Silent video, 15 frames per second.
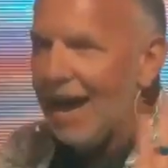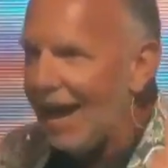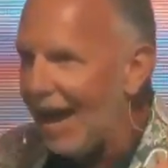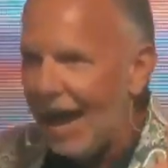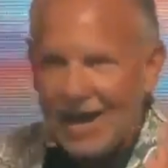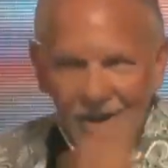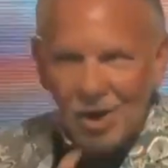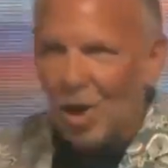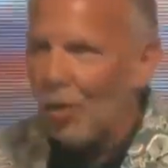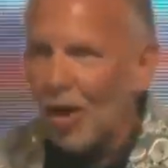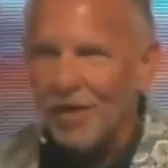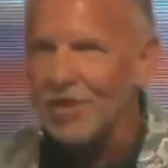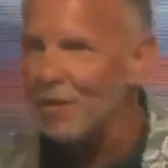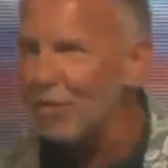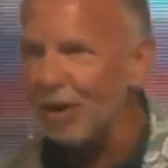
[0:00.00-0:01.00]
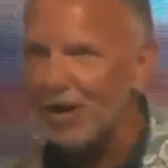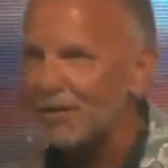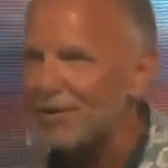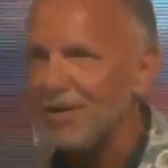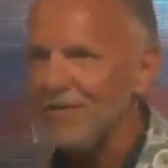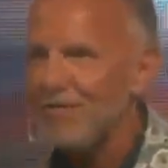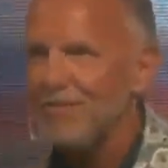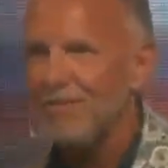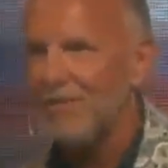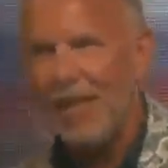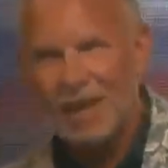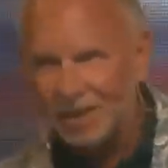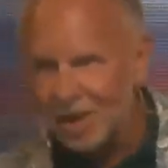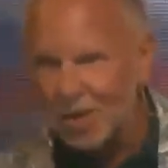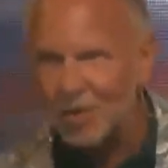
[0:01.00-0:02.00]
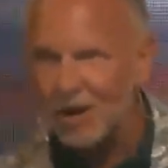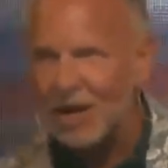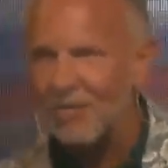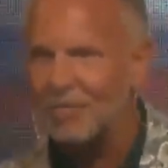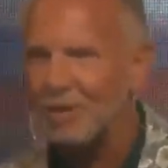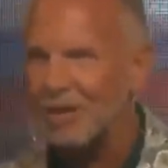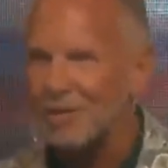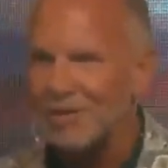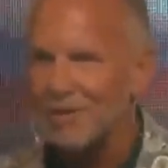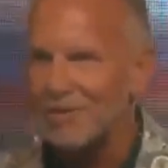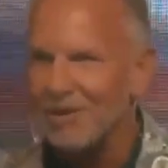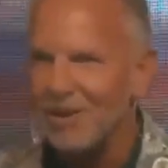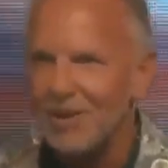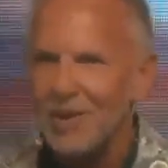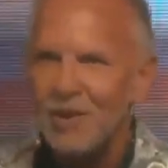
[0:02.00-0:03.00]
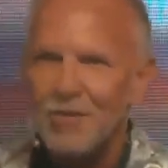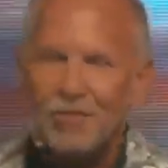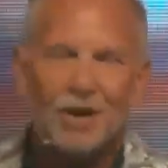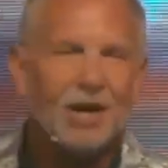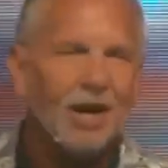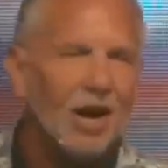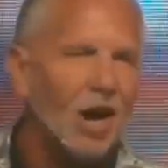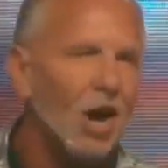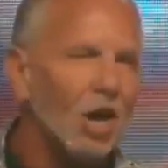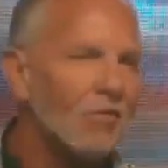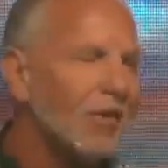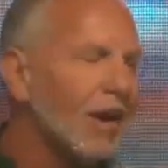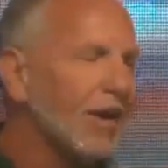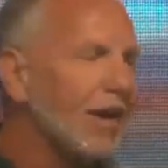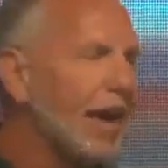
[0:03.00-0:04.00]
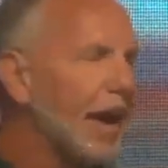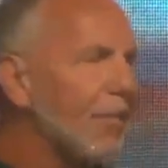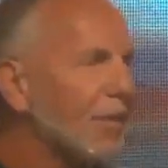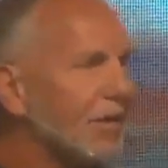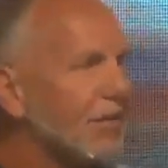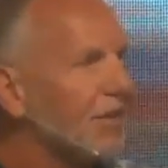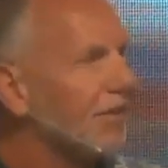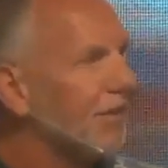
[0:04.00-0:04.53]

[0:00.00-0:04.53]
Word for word: I don't know what they're preaching, they don't know what I'm preaching but all of our campuses